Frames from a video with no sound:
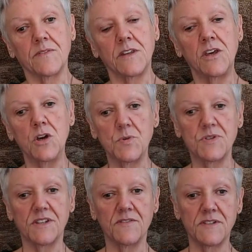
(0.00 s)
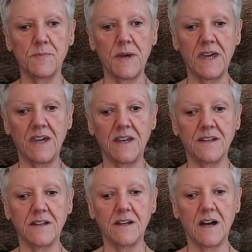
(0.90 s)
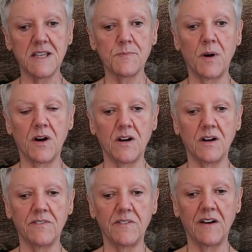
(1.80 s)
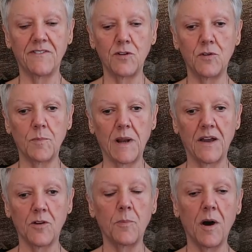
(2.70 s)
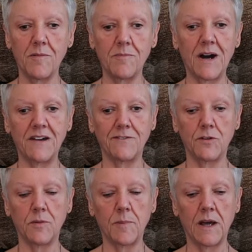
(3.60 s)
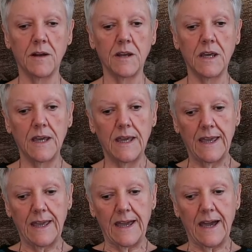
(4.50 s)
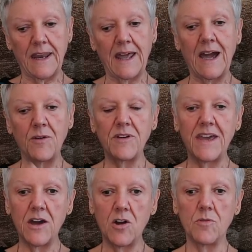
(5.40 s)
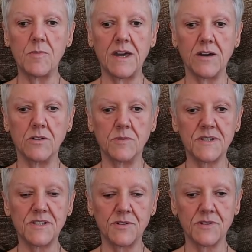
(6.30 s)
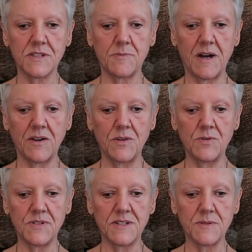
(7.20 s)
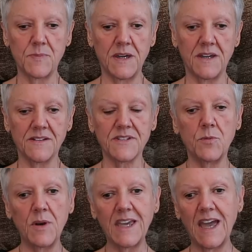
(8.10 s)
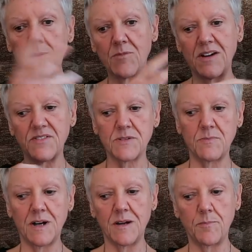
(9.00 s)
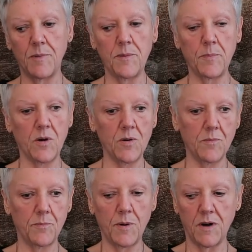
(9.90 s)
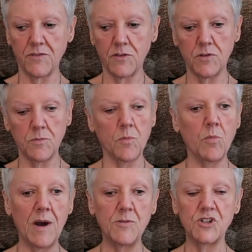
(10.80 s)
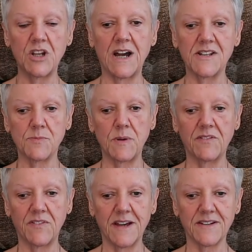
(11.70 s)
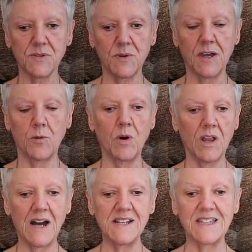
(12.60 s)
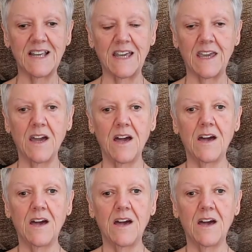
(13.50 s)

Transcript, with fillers: the use of speed as part of our food plan or part of my food plan, and how Naomi always talks about using speed. So when it came round to my my part part of the room, where would you like to be for next week? Well, ideally,